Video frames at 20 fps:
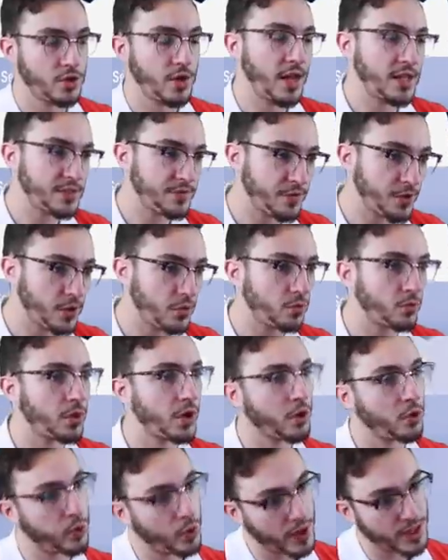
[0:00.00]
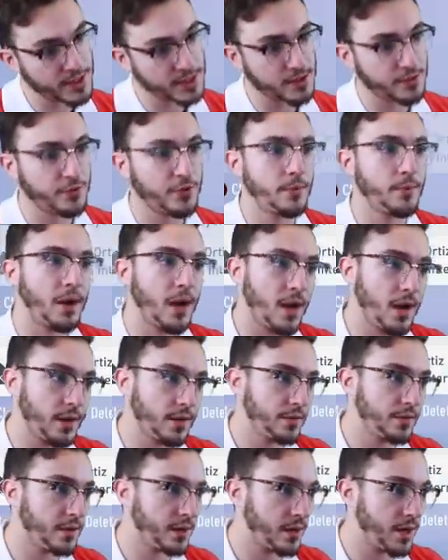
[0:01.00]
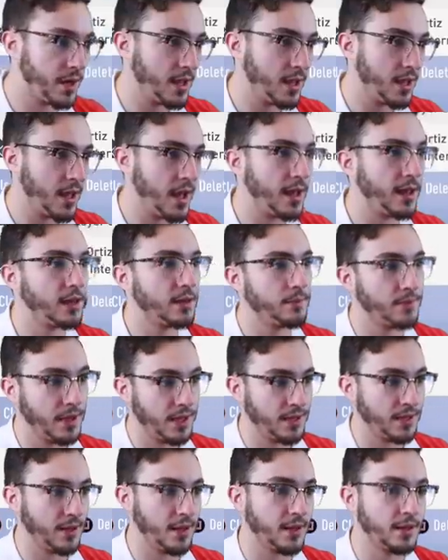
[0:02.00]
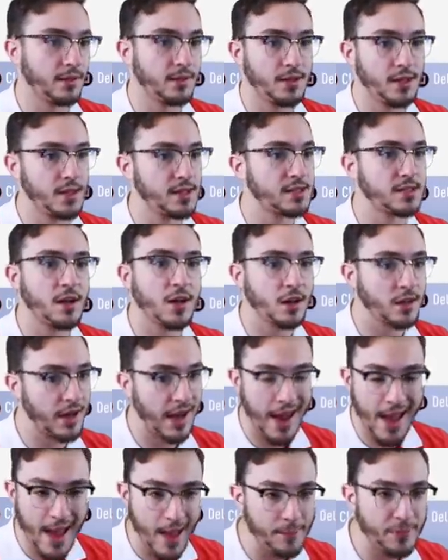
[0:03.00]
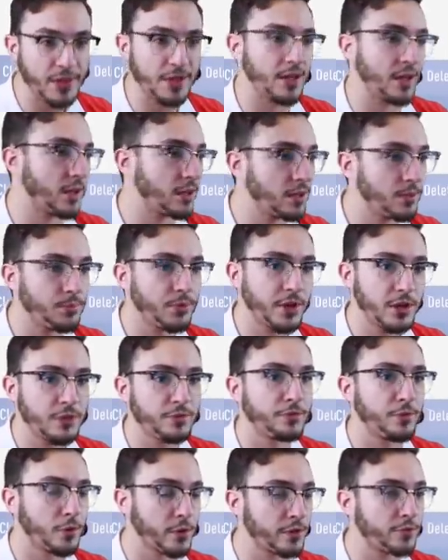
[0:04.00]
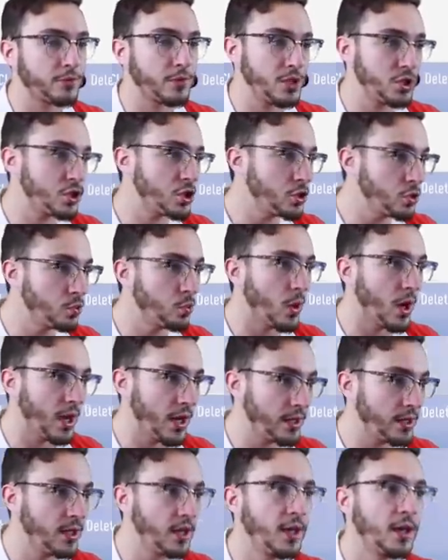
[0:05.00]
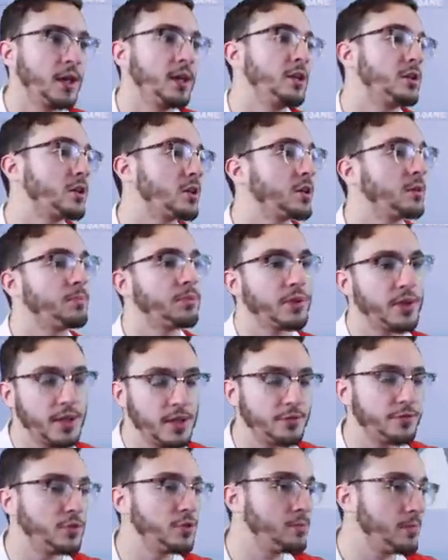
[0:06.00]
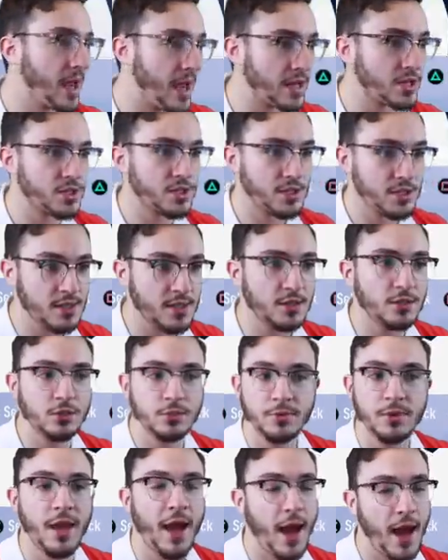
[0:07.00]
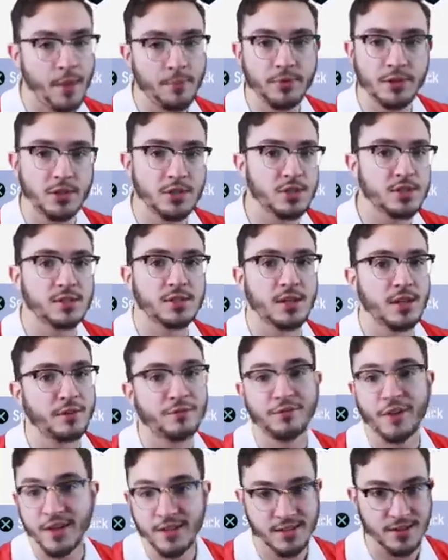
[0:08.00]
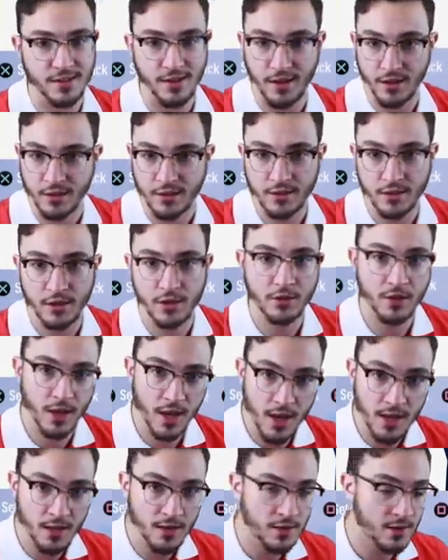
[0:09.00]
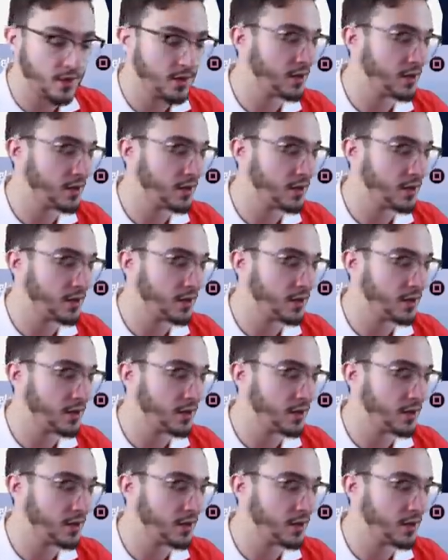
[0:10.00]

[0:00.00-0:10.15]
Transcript: Transfer request from Andre Almeida. It's not gonna happen. I'm gonna play the 4-3-2-1. You're gonna play a few matches and you'll be happy, just like Faisa, okay?